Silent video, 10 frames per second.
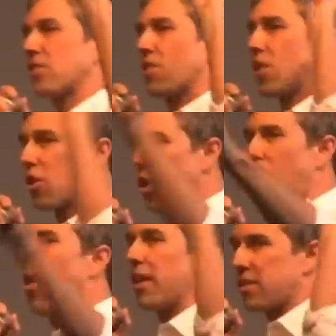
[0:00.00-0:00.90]
just the
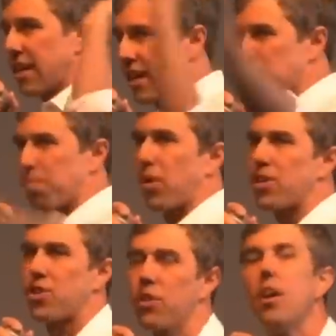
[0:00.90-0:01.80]
goal and the
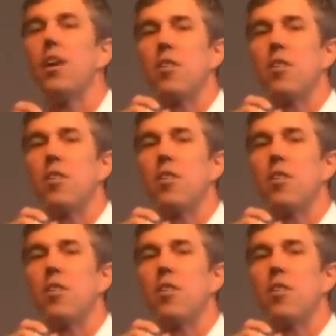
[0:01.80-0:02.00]
aspiration,